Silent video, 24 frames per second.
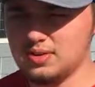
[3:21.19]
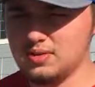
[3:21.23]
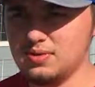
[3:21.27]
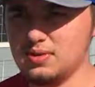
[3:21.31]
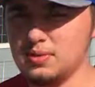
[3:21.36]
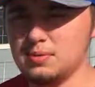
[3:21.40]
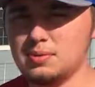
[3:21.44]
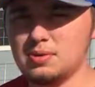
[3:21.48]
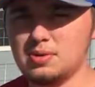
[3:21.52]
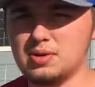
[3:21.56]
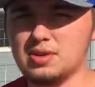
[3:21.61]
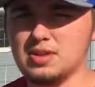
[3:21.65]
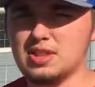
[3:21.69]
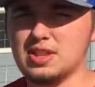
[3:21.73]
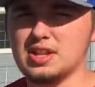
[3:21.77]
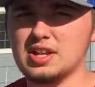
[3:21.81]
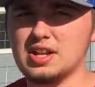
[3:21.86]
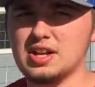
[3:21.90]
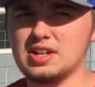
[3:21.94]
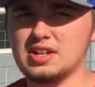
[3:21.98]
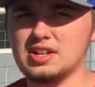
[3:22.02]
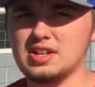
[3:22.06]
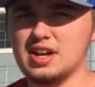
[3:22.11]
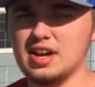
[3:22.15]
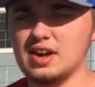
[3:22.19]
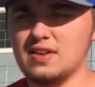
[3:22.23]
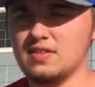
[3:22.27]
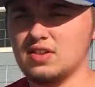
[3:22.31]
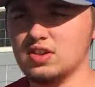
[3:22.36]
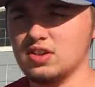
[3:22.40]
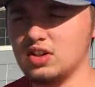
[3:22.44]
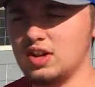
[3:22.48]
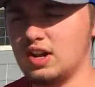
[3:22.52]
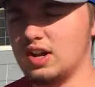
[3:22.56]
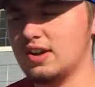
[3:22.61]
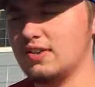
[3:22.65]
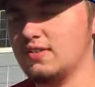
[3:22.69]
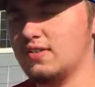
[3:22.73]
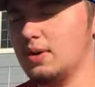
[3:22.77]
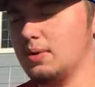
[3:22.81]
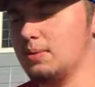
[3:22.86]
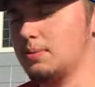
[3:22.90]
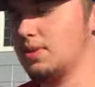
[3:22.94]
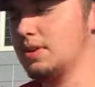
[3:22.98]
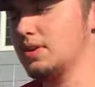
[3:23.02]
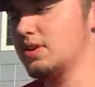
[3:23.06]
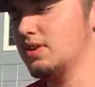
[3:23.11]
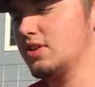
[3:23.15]
will more than likely have a lot of
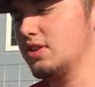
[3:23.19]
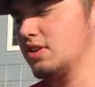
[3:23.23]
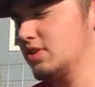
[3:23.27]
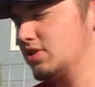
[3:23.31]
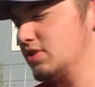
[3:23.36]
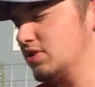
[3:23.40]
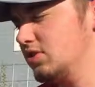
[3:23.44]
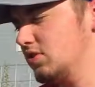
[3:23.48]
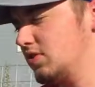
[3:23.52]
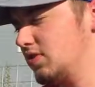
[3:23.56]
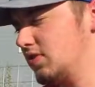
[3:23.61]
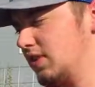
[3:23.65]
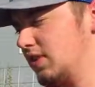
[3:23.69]
upgrades you can choose